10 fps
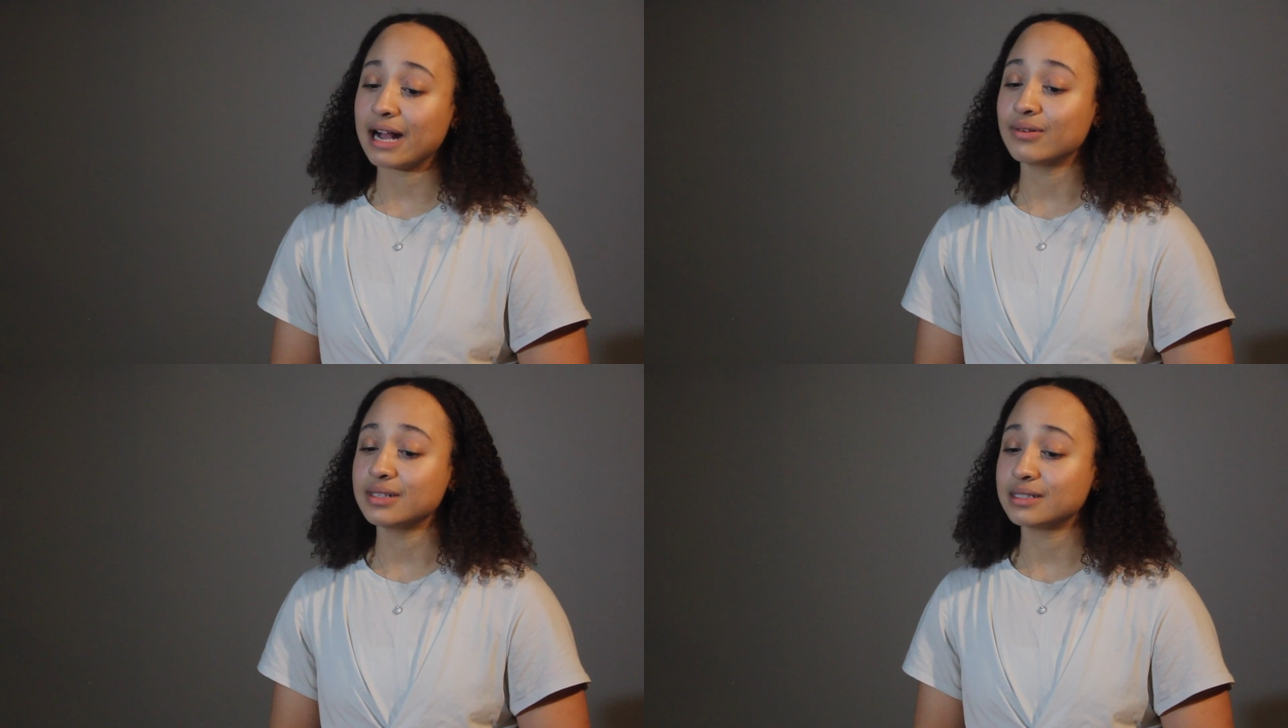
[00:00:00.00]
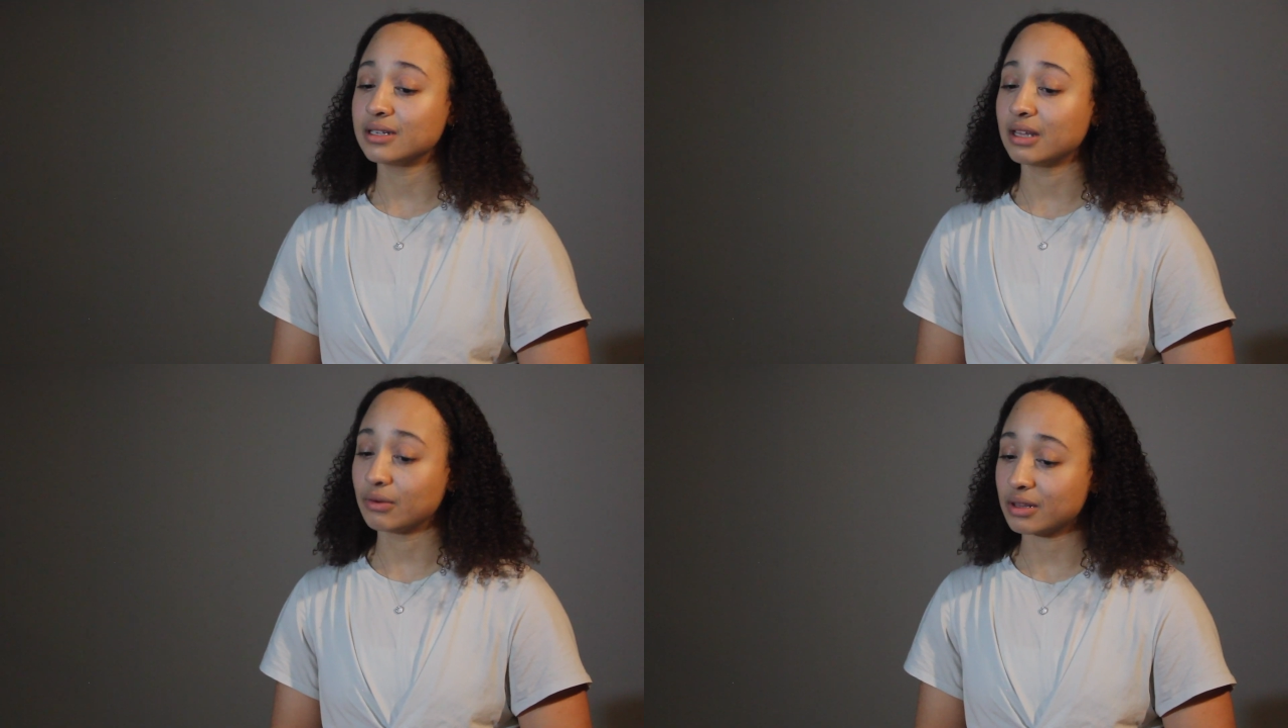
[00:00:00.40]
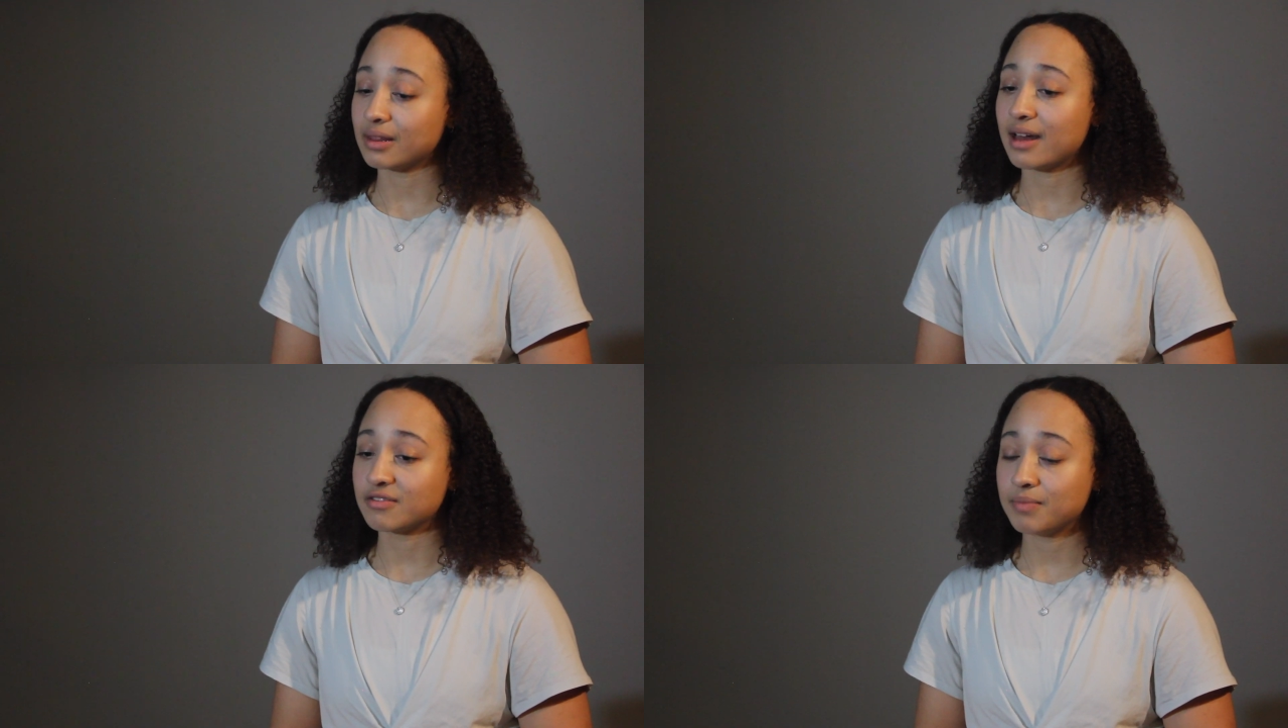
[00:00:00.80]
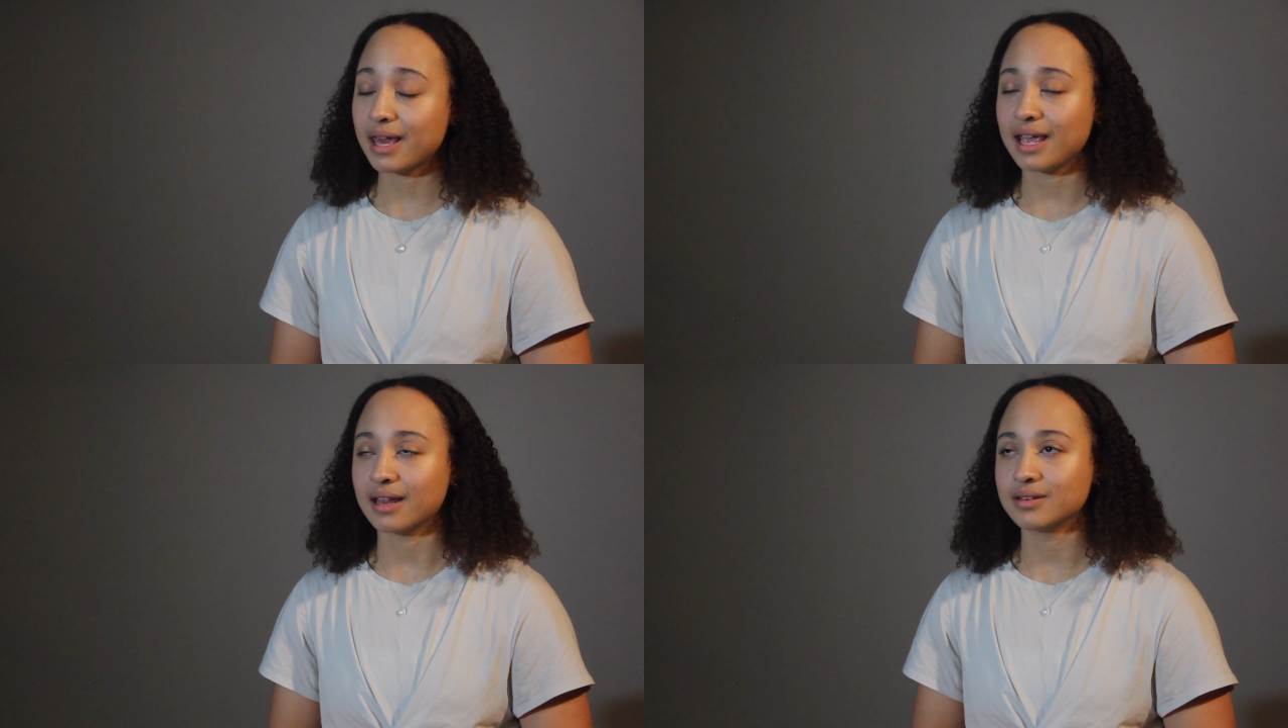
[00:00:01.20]
I was dealing with a lot of
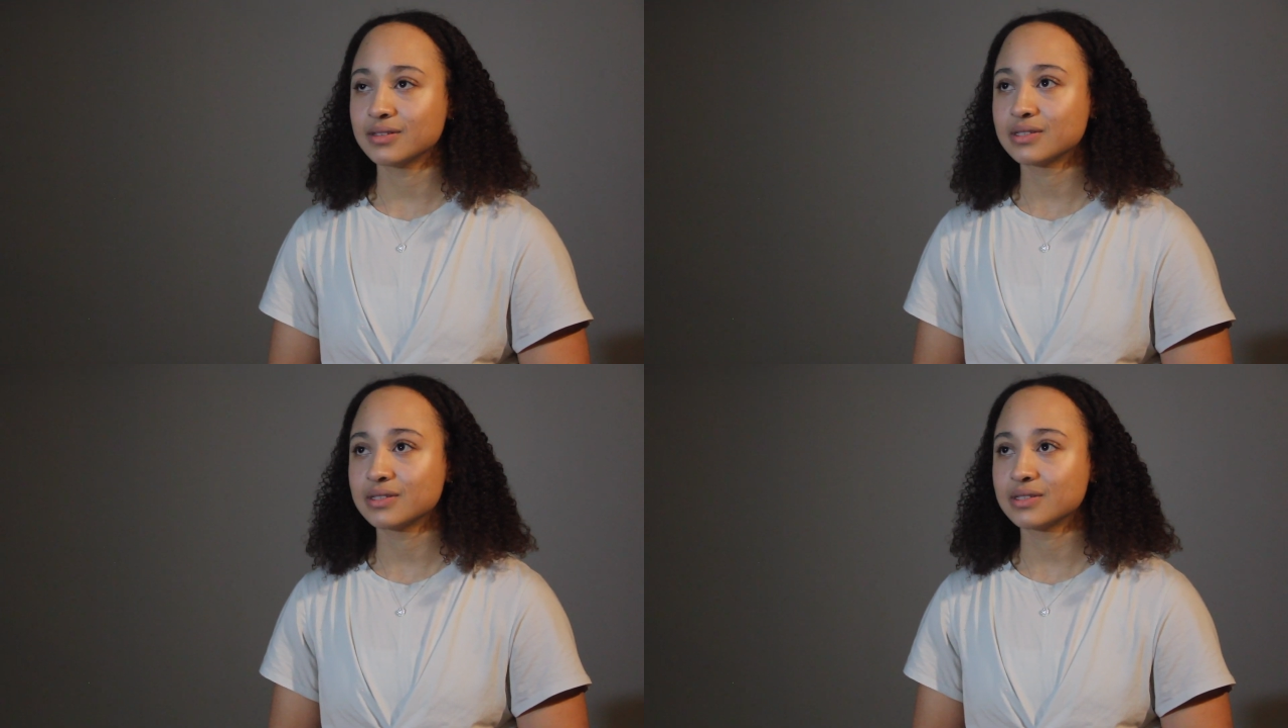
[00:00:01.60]
pain.